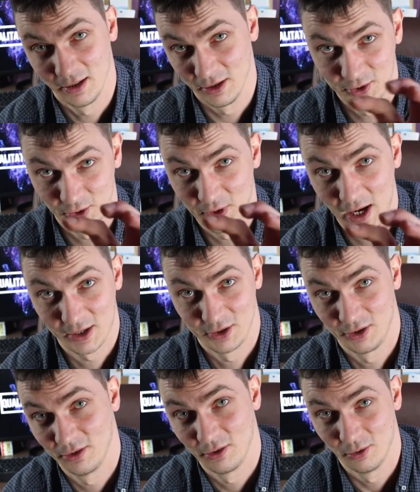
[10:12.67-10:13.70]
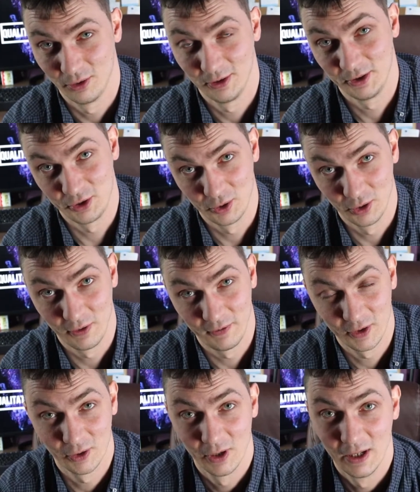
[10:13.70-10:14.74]
introduction or literature
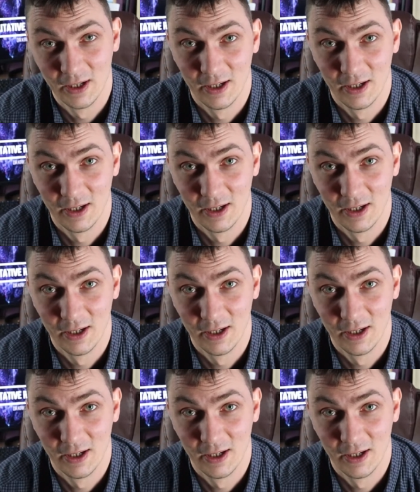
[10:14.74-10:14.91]
review